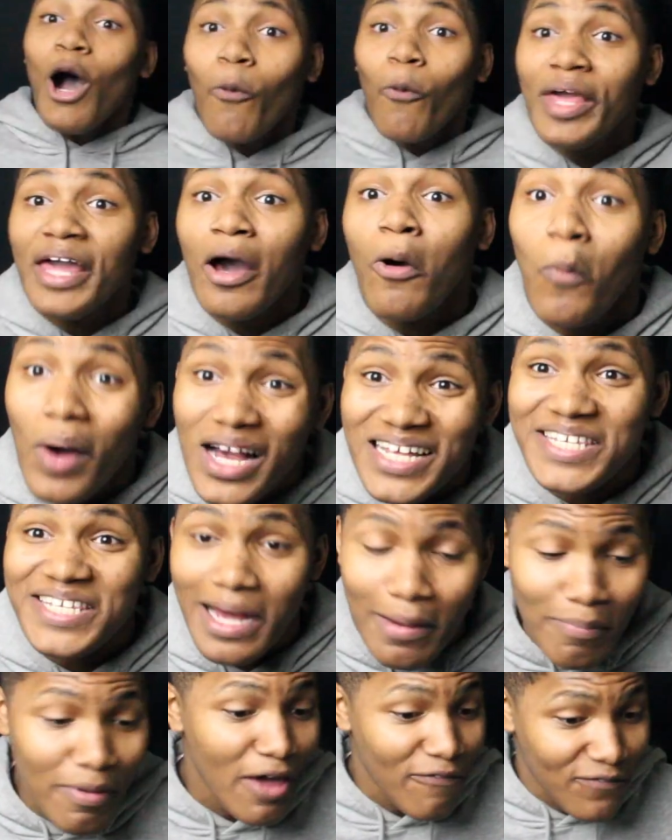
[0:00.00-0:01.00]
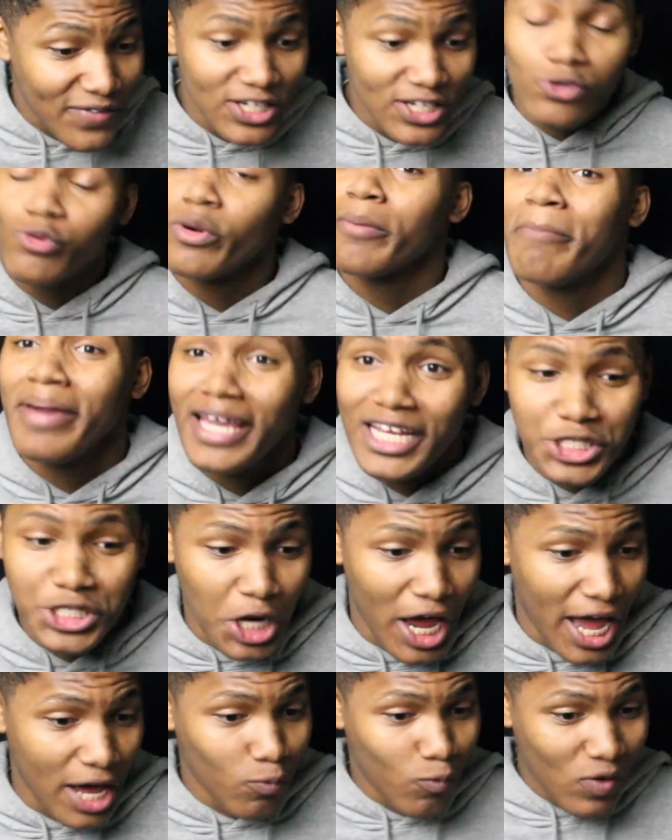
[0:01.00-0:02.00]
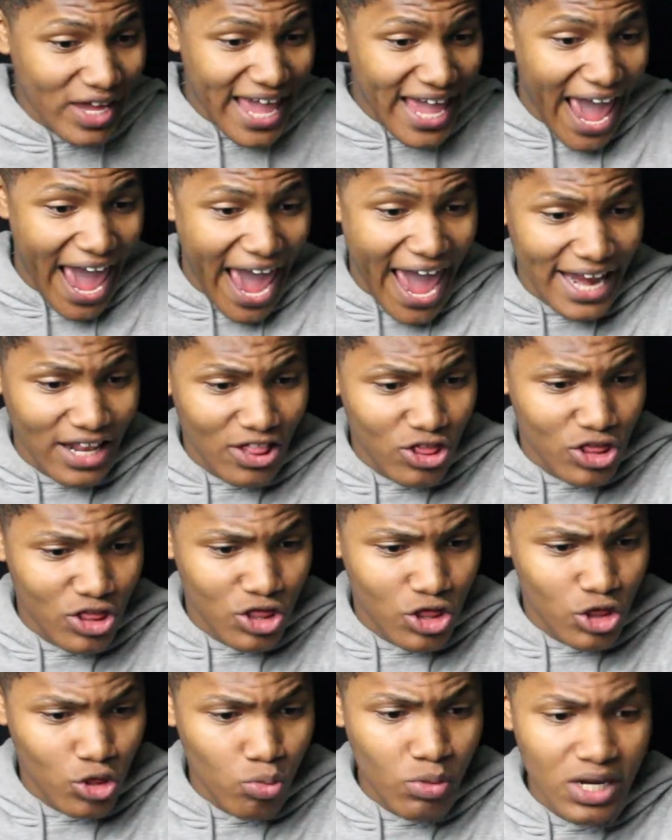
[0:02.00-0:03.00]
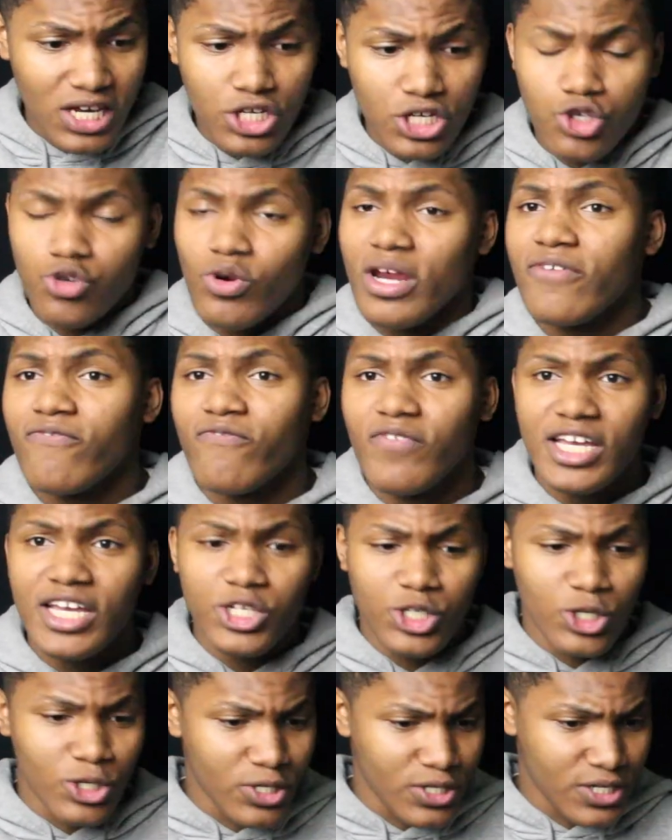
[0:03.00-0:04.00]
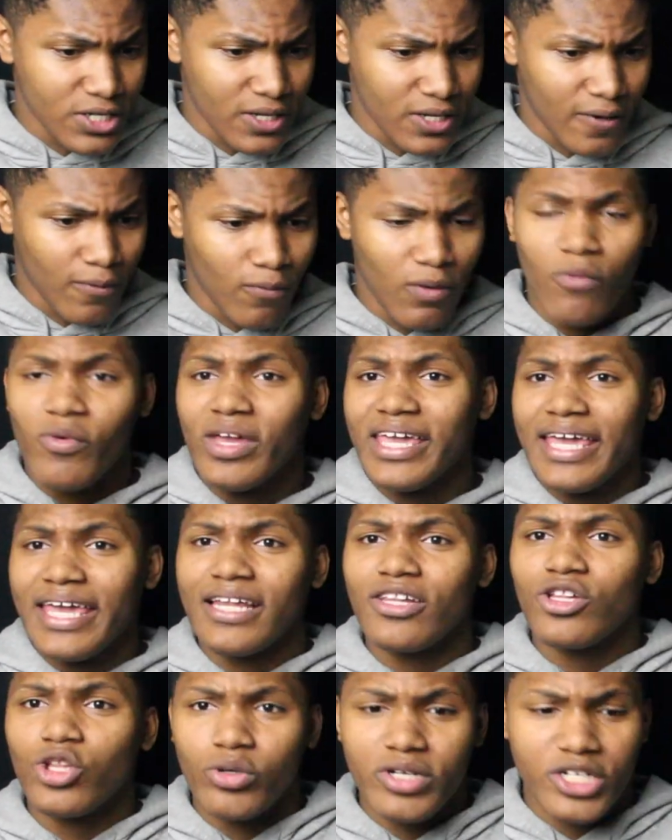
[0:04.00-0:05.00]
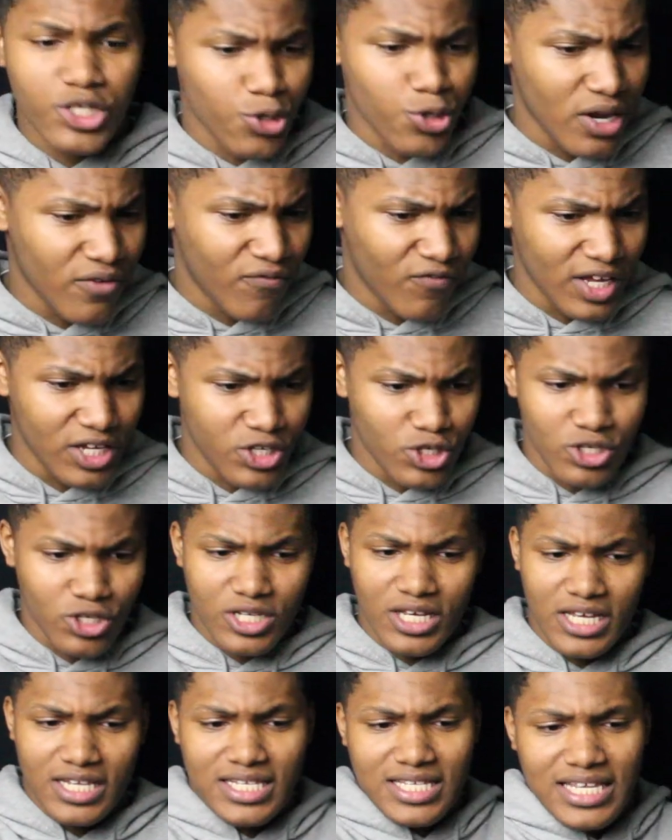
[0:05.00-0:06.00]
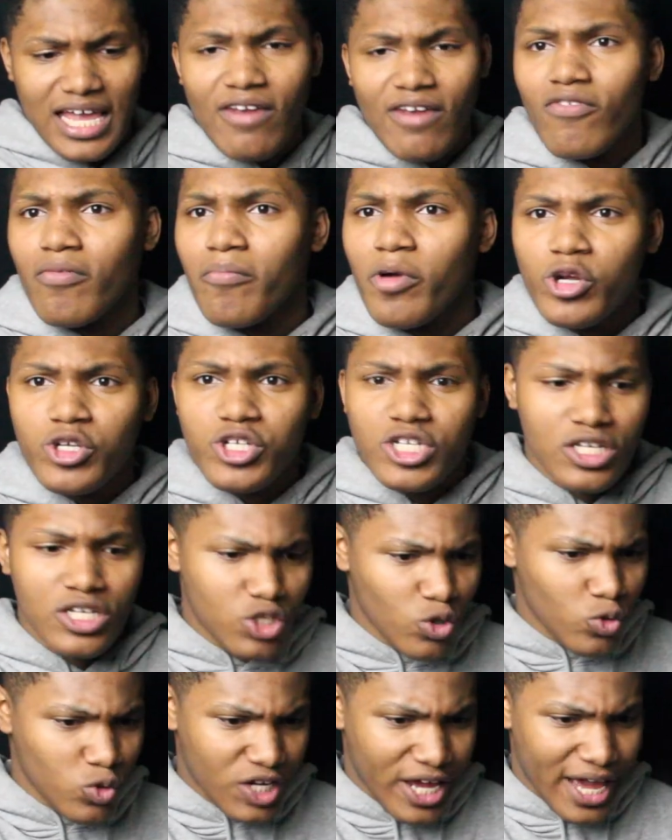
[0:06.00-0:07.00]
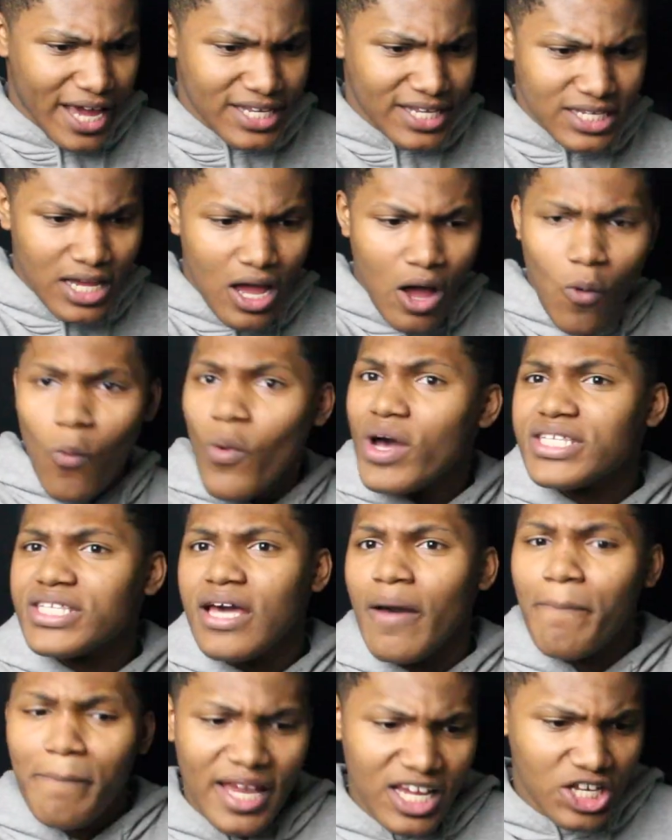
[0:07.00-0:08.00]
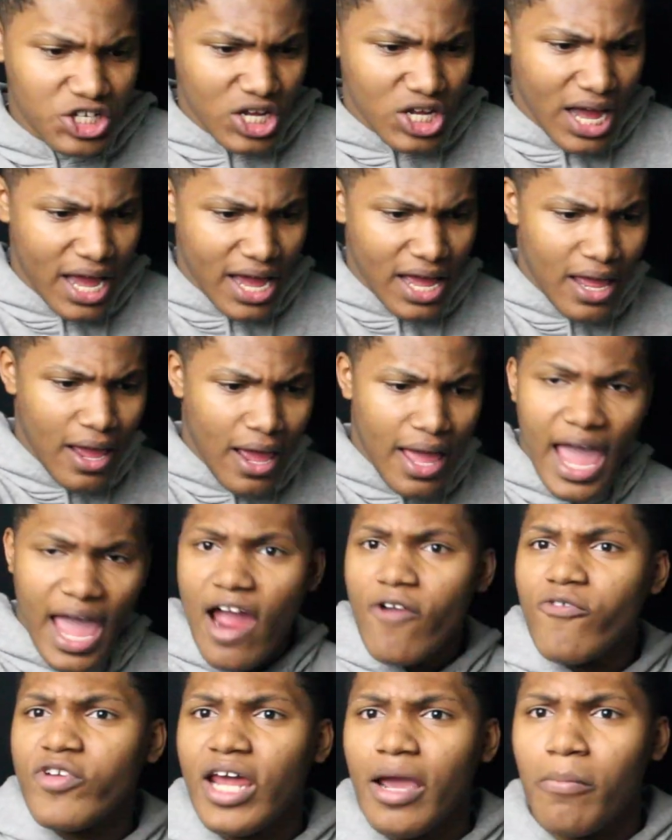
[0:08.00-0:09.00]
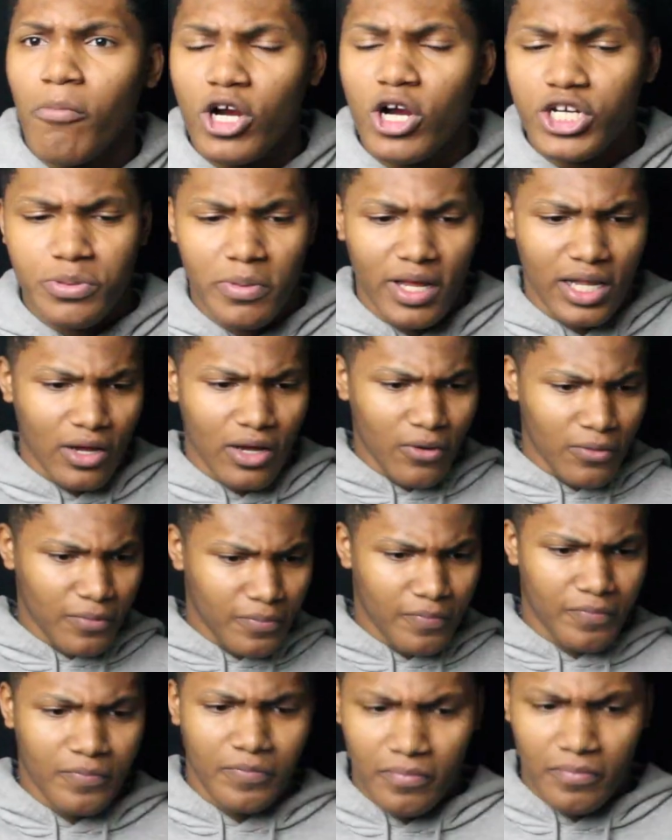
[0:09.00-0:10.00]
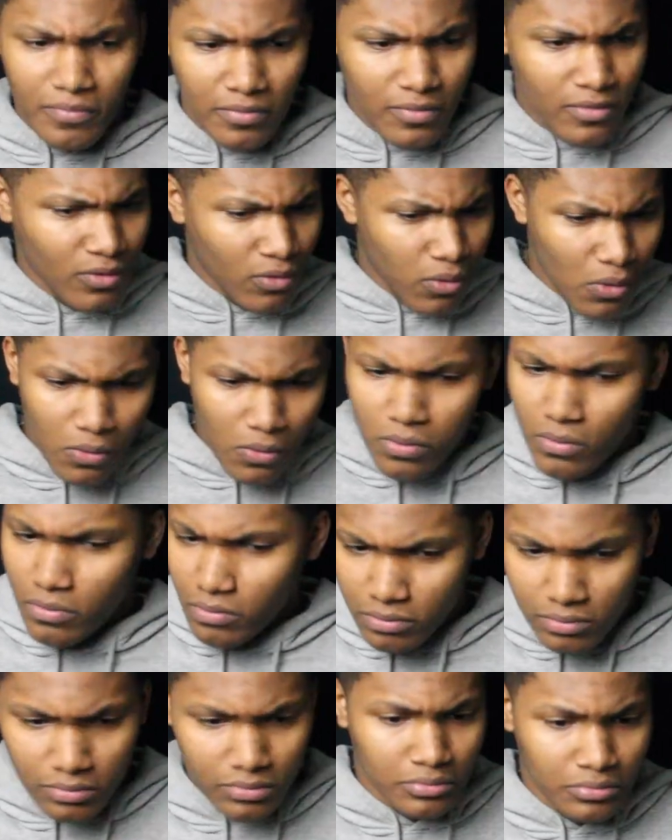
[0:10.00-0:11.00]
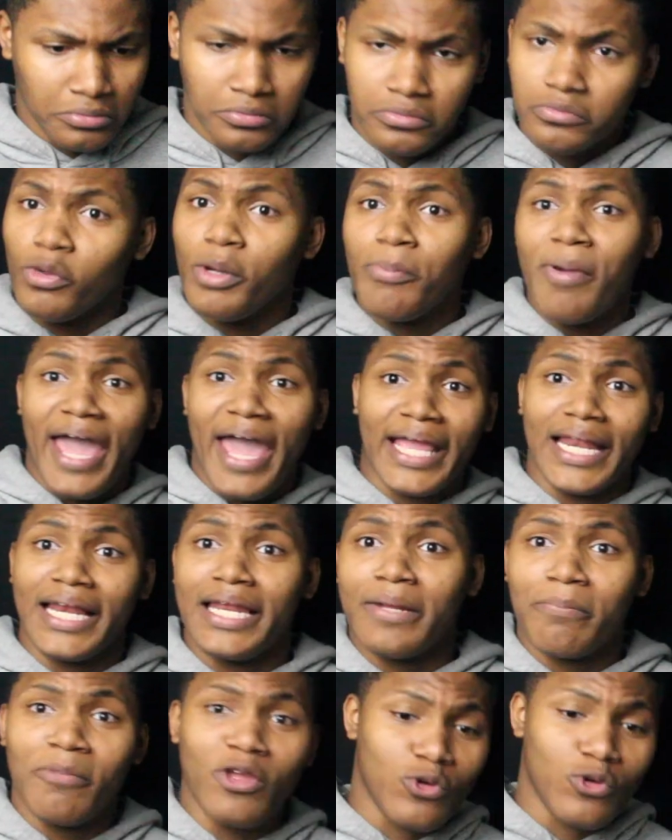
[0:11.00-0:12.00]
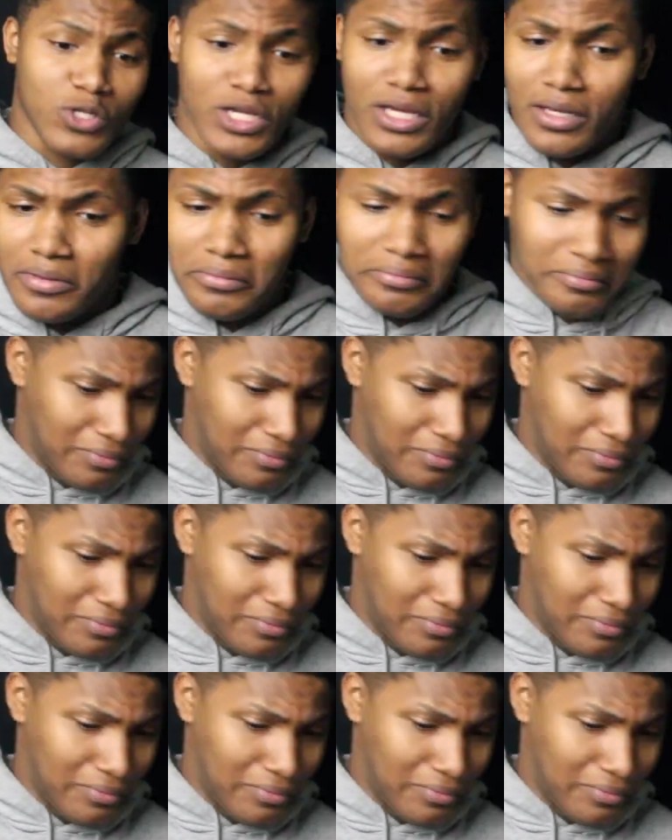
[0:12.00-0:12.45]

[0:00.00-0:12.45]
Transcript: We on What's Up featuring Big Sean. We had 3 straight features. Well, we getting 3 straight features because State of Emergency, 2 Chainz, What's Up, Big Sean, Everyday, Marshmello. Woo. We back into the music.